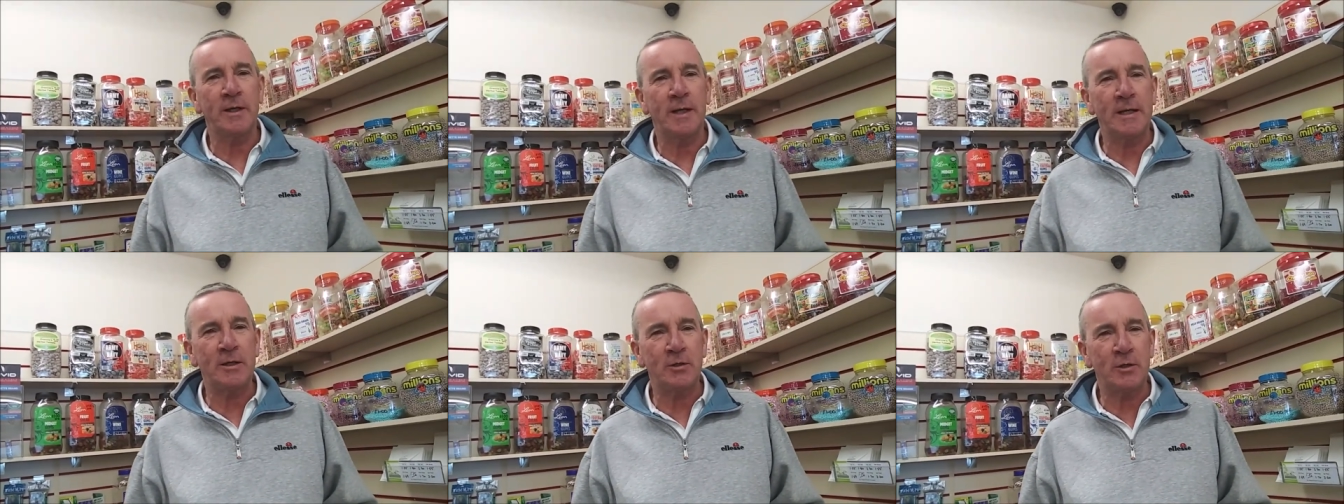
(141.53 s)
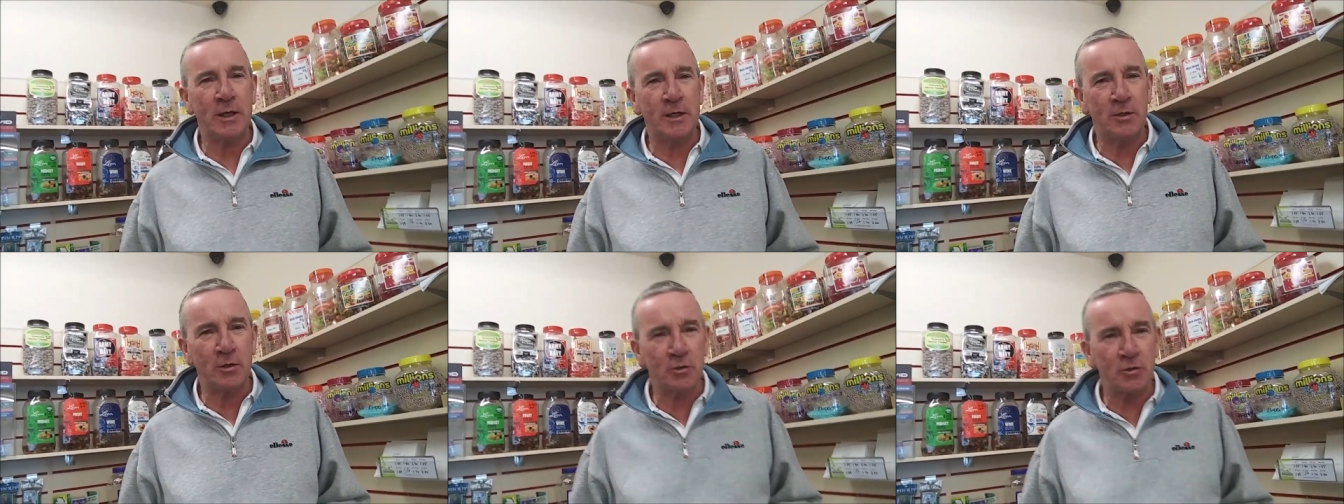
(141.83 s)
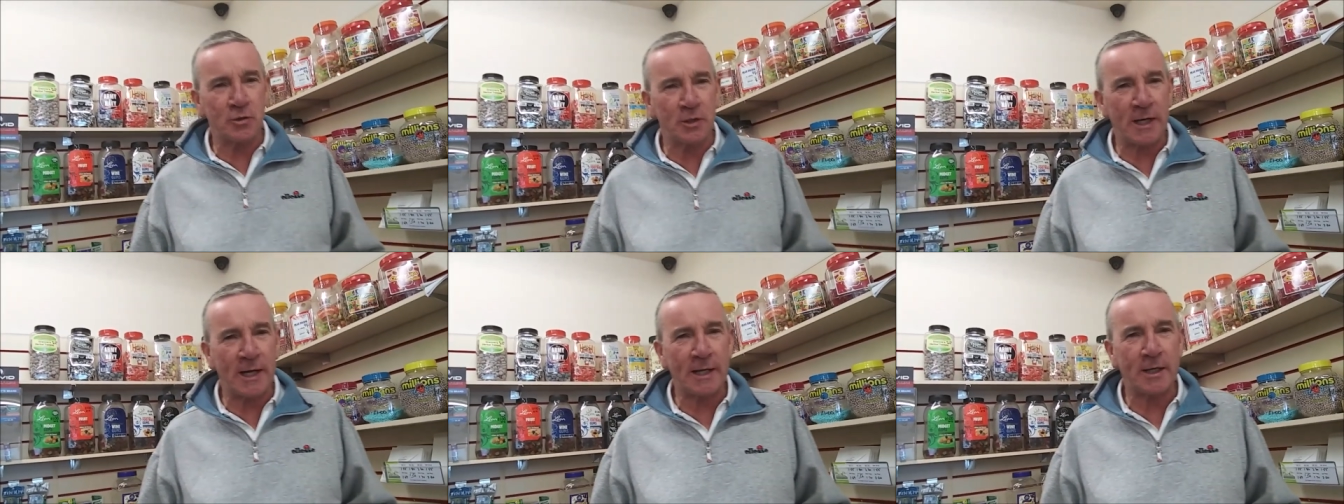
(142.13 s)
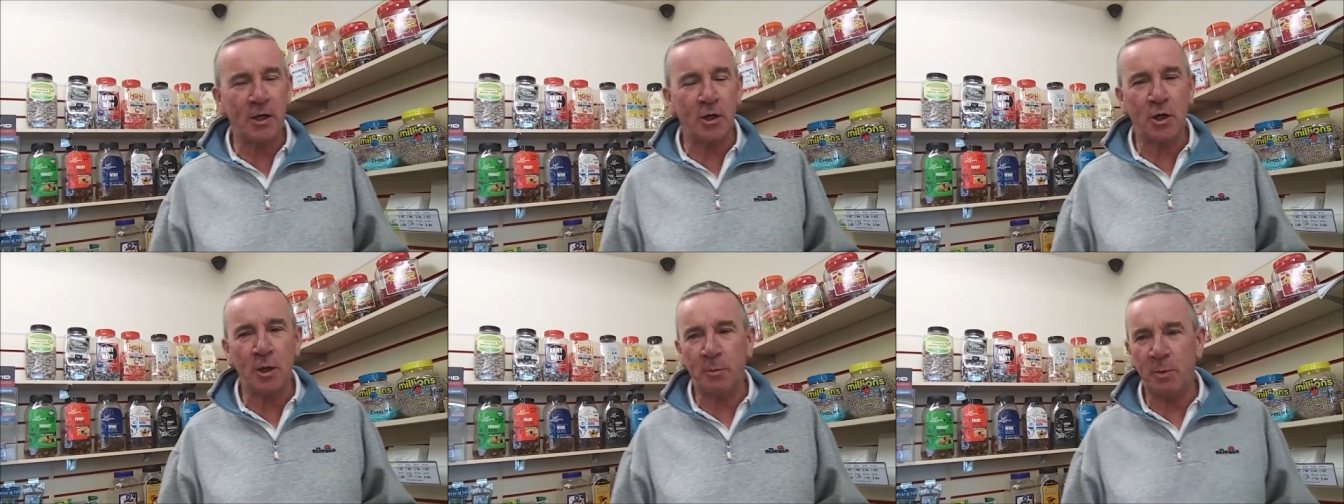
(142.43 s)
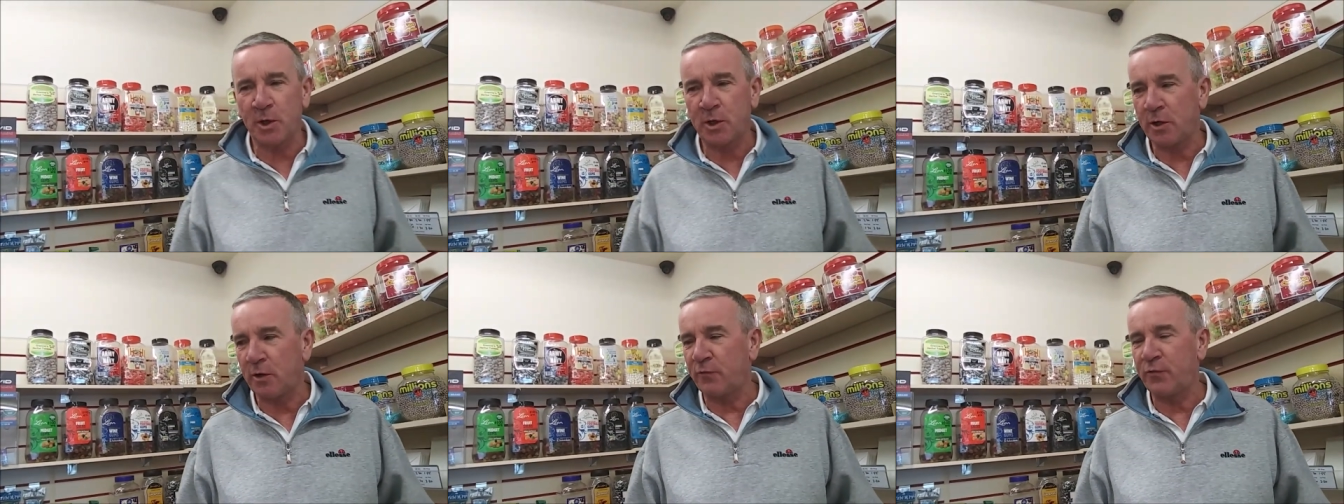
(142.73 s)
He, he does like a cup
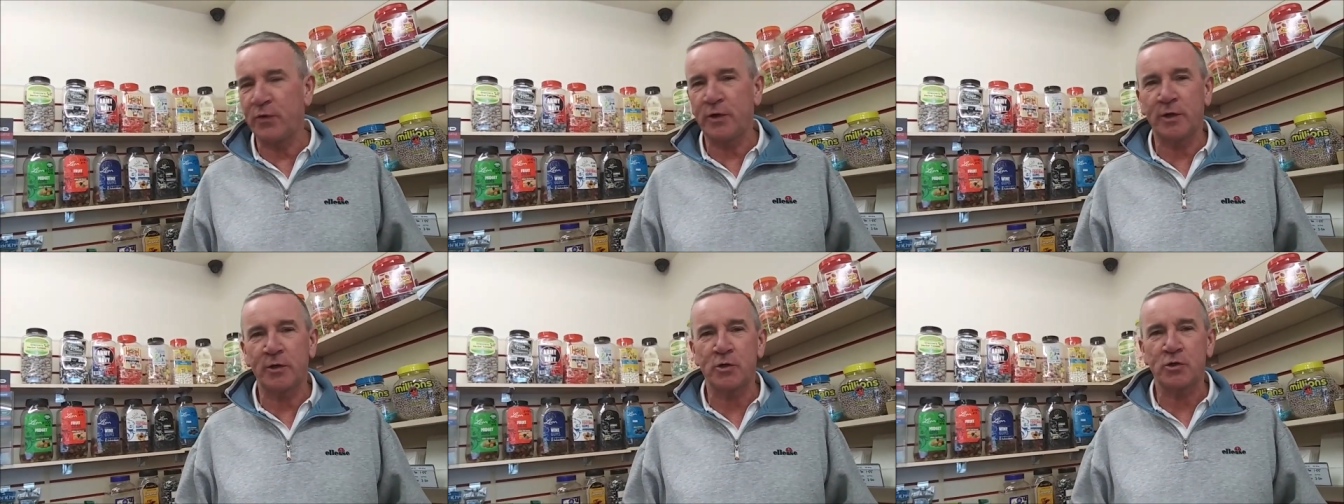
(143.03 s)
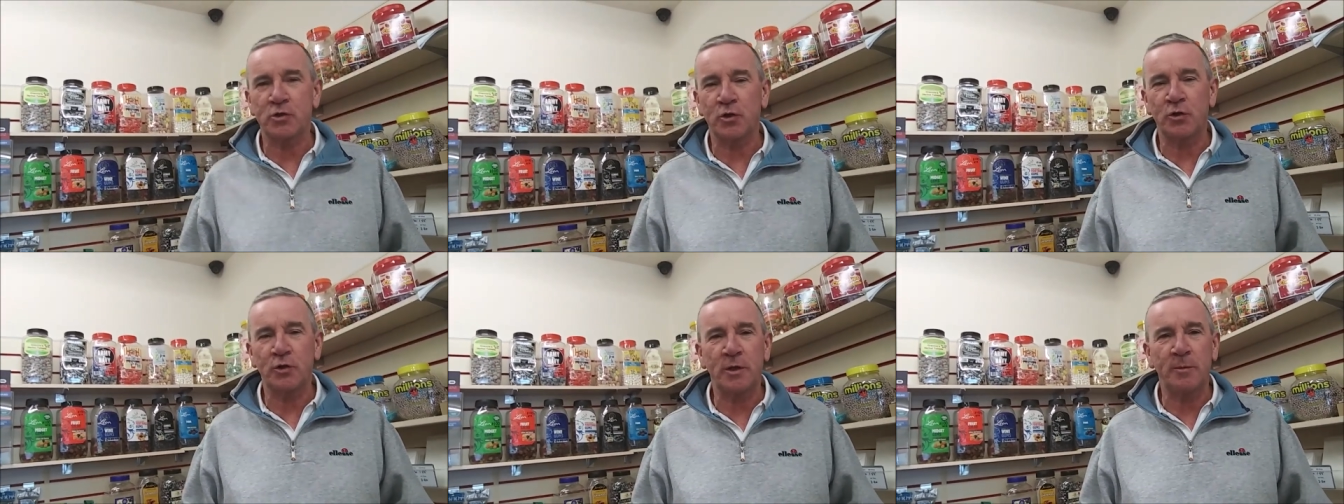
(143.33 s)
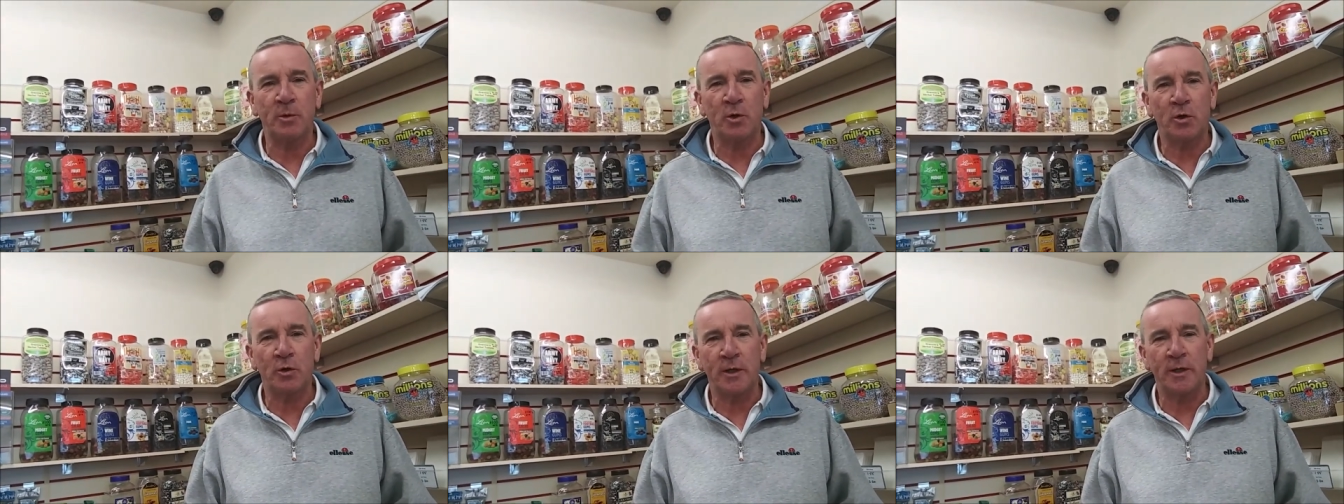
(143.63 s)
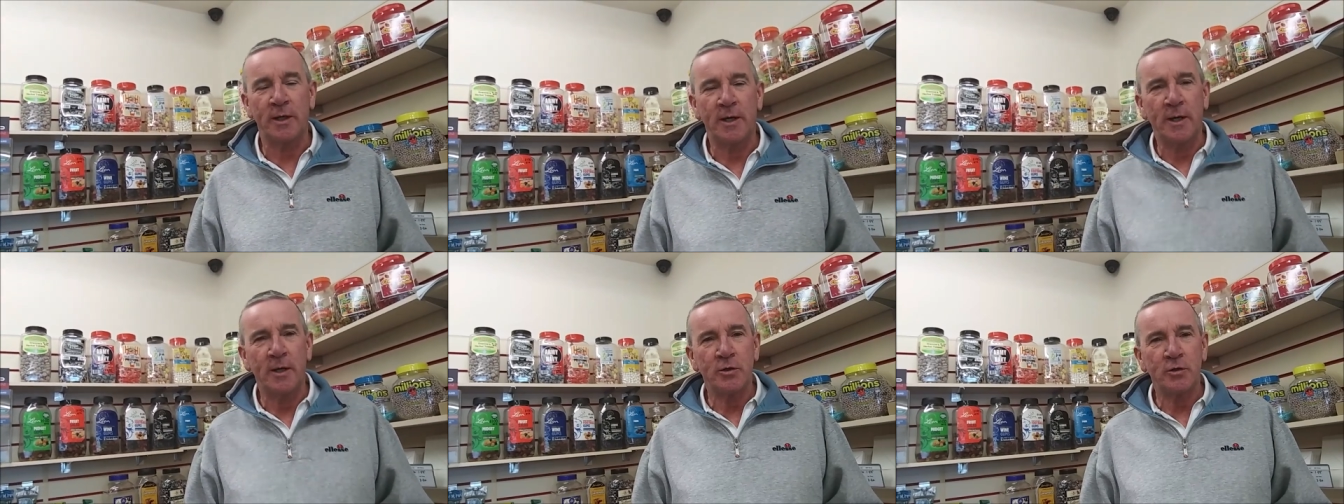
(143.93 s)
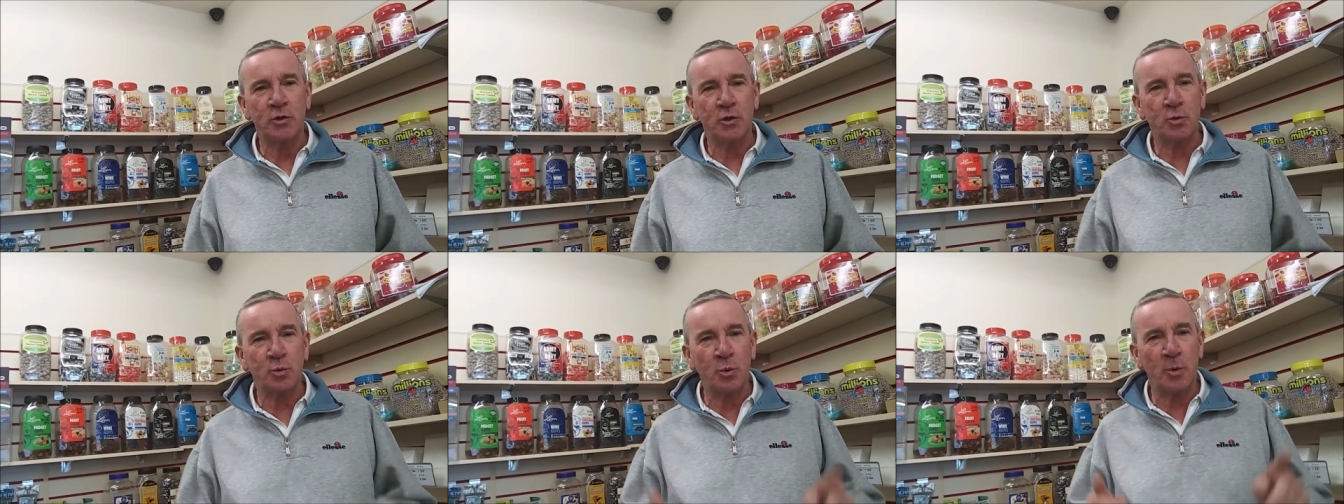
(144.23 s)
of coffee on a Sunday morning.
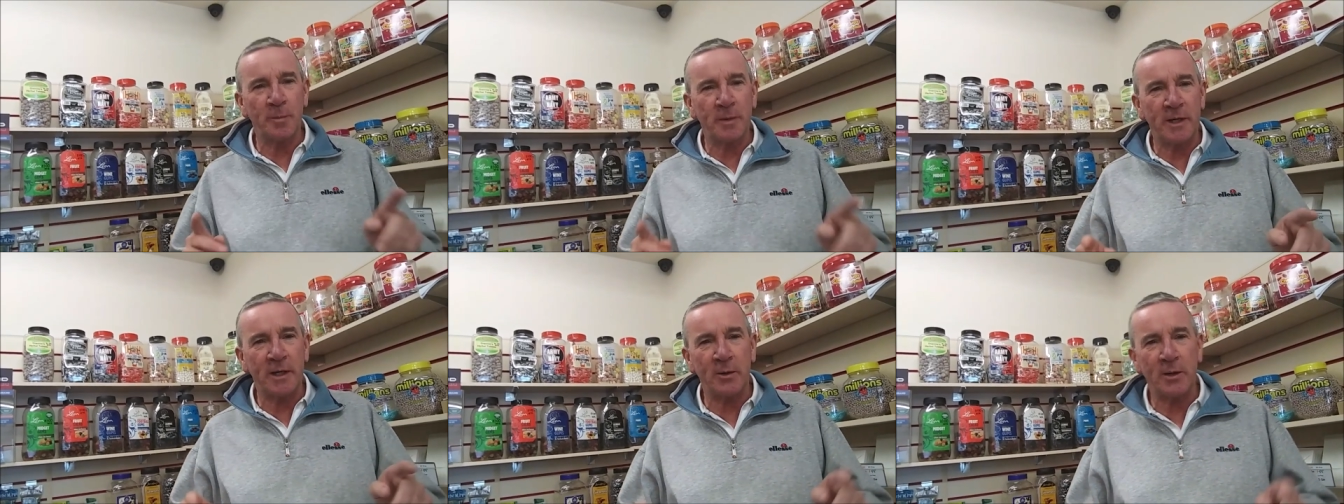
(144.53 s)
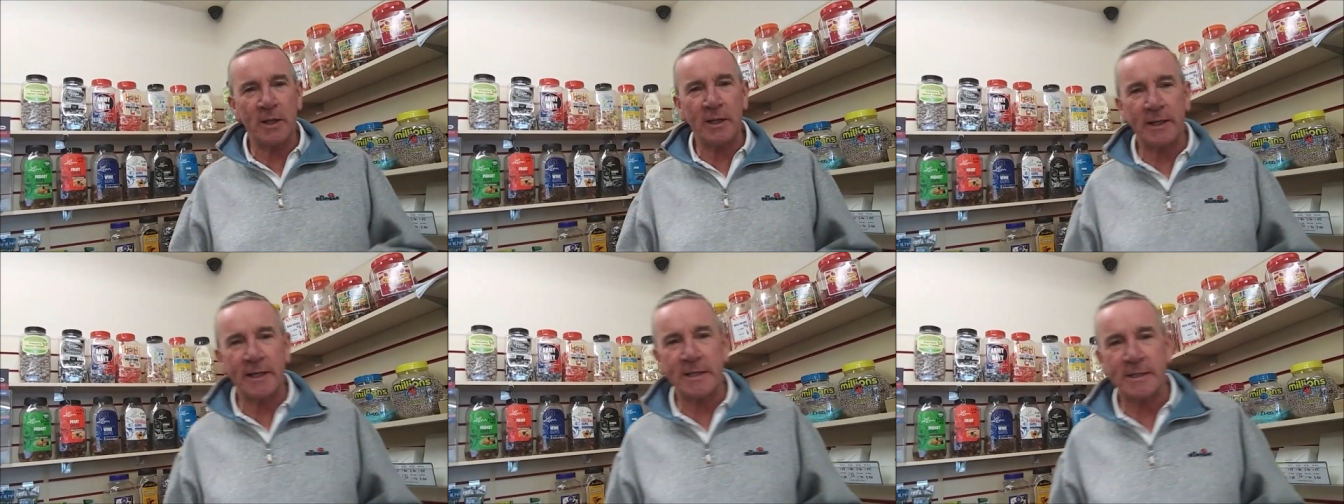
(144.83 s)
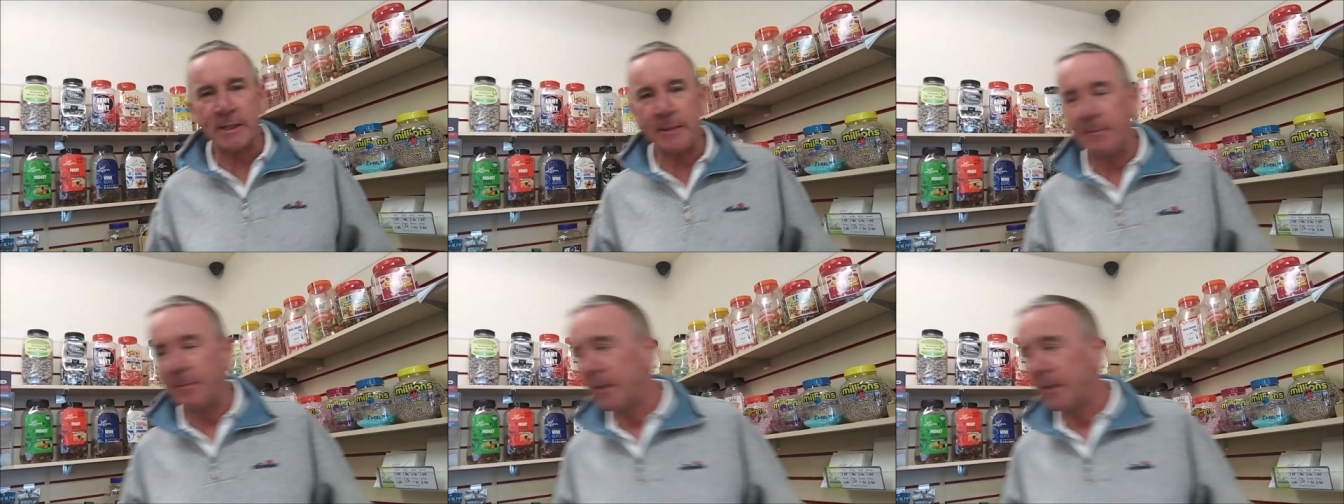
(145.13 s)
Just one minute while I get him.